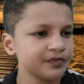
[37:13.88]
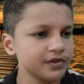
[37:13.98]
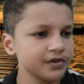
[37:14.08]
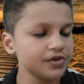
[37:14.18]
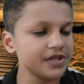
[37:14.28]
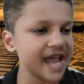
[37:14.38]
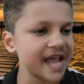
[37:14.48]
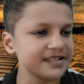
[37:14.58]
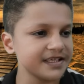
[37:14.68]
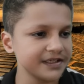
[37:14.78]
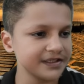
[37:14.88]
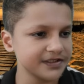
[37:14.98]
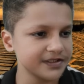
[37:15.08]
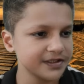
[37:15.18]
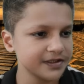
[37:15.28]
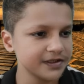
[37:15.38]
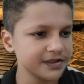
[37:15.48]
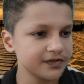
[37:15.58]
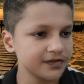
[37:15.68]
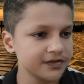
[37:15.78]
To that end,
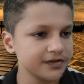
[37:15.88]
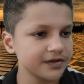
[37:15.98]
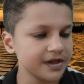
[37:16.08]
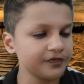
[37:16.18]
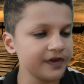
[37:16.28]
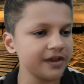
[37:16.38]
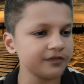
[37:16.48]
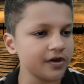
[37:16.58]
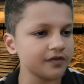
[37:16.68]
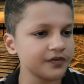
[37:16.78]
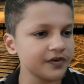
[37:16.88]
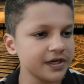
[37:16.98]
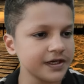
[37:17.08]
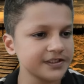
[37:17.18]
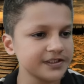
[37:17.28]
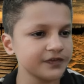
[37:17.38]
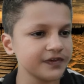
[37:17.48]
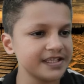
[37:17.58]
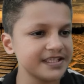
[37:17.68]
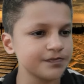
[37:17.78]
a wave of
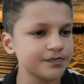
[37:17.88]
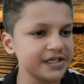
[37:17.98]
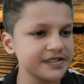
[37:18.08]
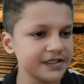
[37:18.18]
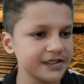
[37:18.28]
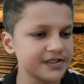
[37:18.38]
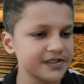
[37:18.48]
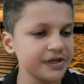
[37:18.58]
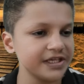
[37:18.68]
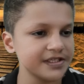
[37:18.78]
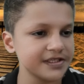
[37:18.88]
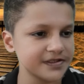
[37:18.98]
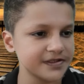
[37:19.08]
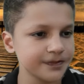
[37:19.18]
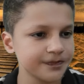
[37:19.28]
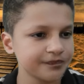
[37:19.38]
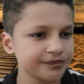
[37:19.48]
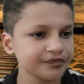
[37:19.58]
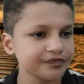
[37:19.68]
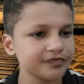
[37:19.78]
heartfelt speeches
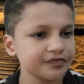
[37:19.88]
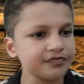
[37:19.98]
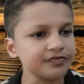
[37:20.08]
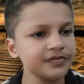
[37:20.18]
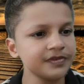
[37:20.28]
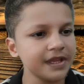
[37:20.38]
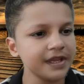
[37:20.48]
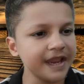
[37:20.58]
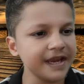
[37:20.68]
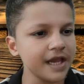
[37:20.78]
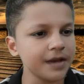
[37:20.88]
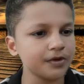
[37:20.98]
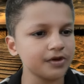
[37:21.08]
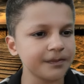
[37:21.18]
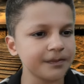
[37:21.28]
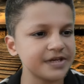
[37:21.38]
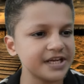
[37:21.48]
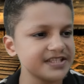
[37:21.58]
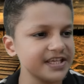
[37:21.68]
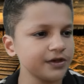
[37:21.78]
and
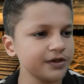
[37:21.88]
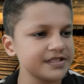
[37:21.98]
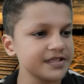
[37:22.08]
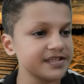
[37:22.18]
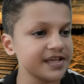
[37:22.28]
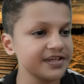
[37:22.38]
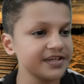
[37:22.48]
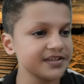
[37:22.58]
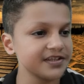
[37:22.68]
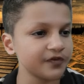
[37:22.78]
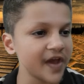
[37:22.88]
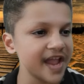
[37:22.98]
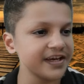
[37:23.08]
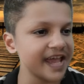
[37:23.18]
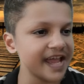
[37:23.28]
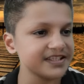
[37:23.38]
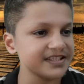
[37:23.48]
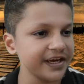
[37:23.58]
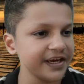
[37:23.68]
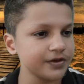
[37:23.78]
apocalyptic sequences hinder the final act
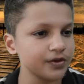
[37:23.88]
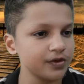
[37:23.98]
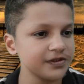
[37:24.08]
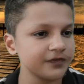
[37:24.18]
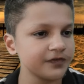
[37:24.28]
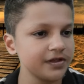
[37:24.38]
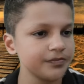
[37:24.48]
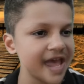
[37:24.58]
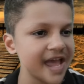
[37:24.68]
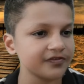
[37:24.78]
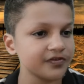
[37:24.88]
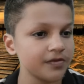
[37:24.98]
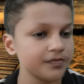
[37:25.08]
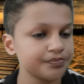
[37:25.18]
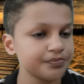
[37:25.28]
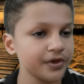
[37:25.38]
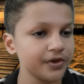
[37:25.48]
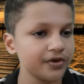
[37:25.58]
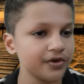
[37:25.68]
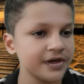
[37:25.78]
and hold the film back from
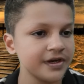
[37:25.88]
pure